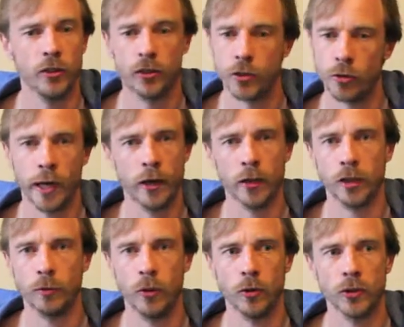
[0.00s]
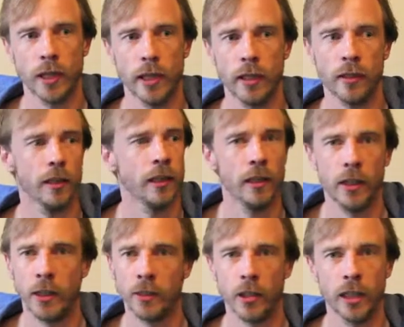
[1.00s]
Try it on a small scale,
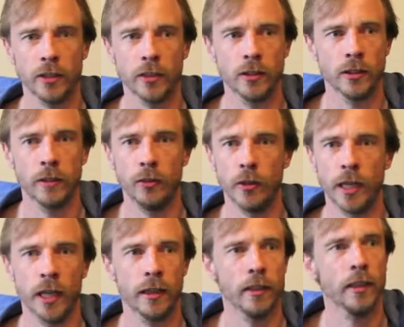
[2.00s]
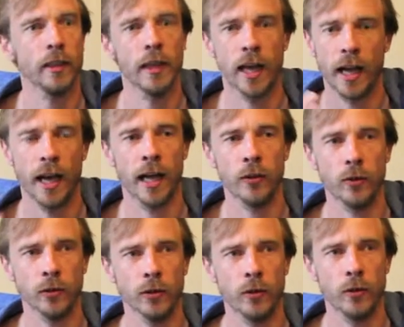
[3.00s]
learn your lessons if you can, and
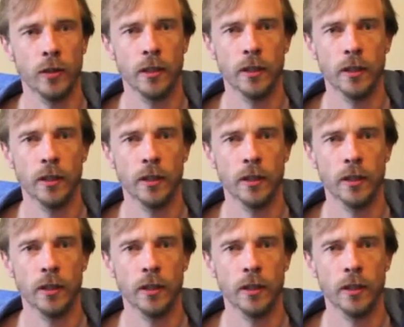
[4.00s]
also